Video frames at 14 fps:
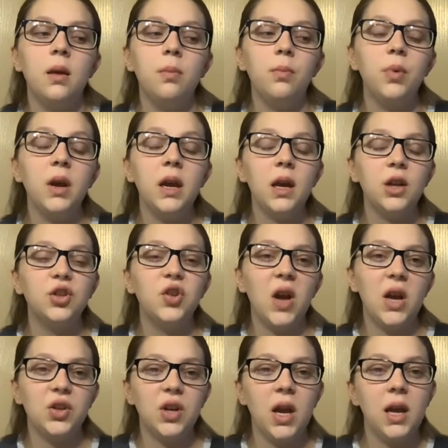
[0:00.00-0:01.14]
bring a
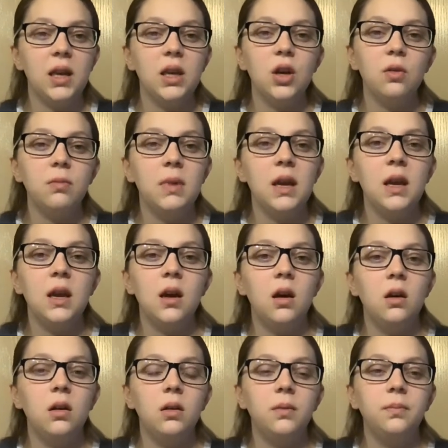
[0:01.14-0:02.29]
trash can near me,
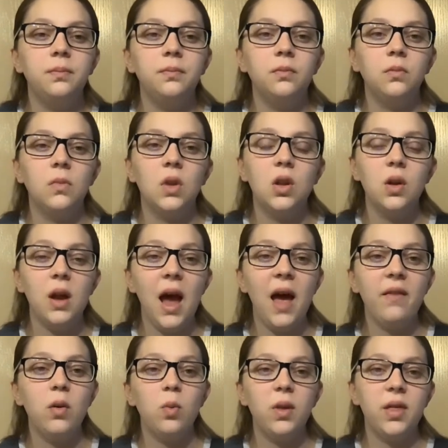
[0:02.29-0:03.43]
so I
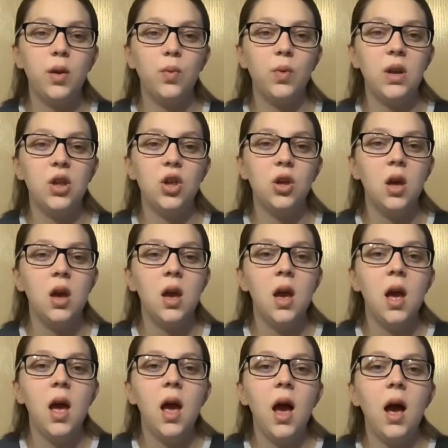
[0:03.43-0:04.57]
have it within reach.
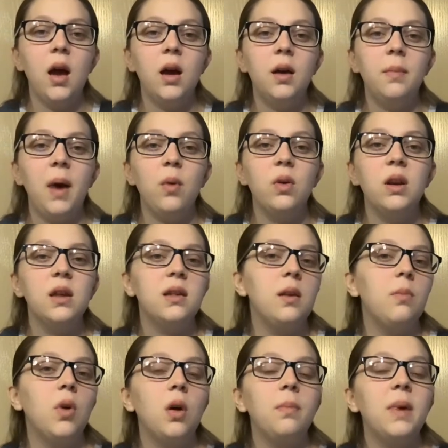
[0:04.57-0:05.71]
I would
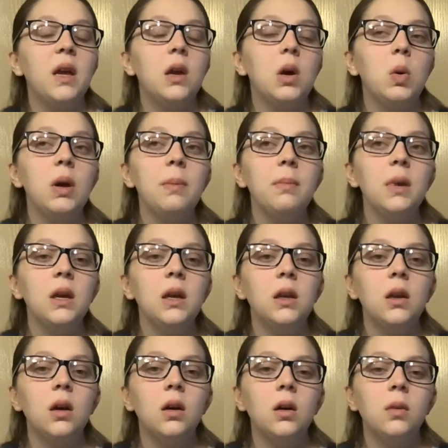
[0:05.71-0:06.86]
assemble all my
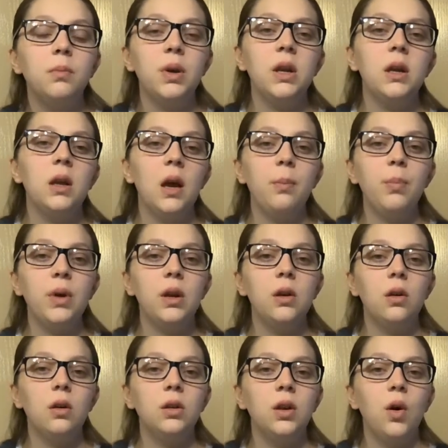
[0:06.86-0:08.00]
equipment, put it
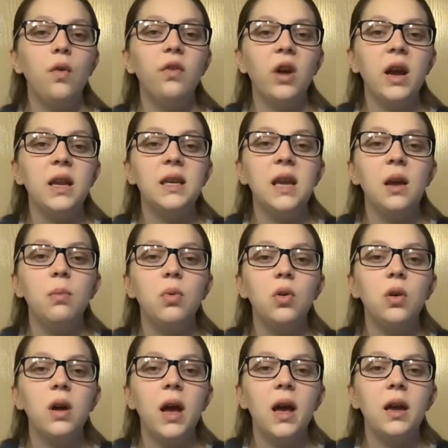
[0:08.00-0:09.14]
on the overhead table,
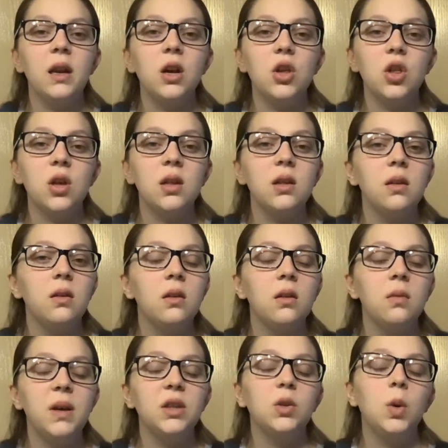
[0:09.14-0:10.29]
and adjust the
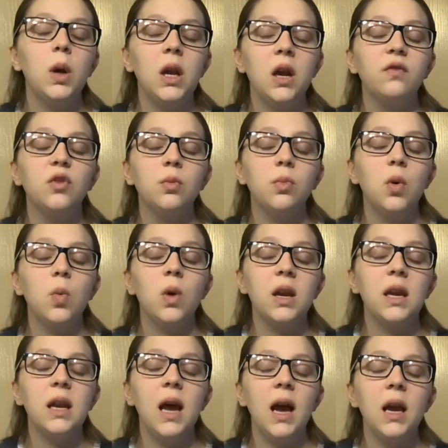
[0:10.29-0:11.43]
bed to a comfortable
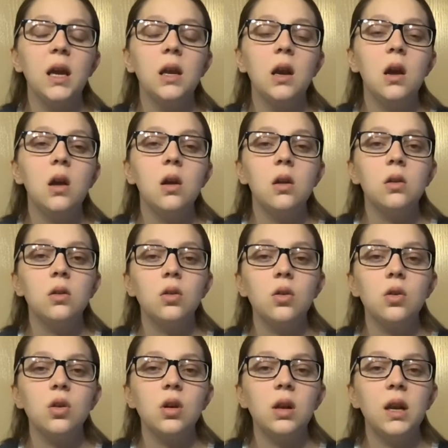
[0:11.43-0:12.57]
working height. So
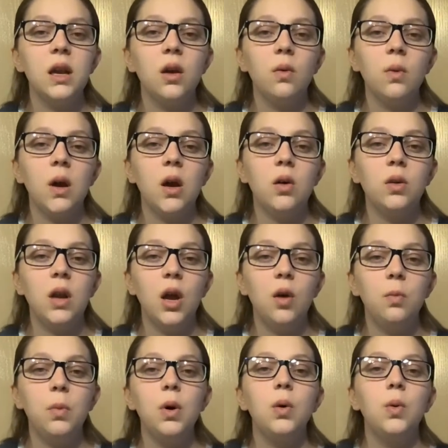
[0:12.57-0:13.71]
usually around
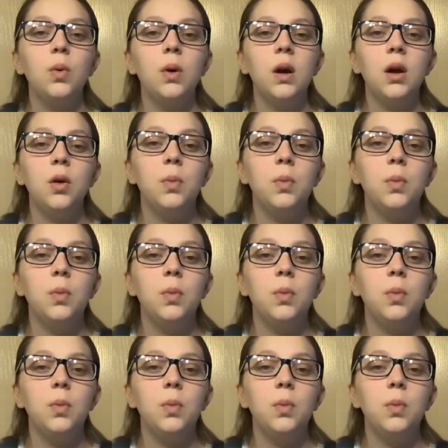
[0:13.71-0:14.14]
elbow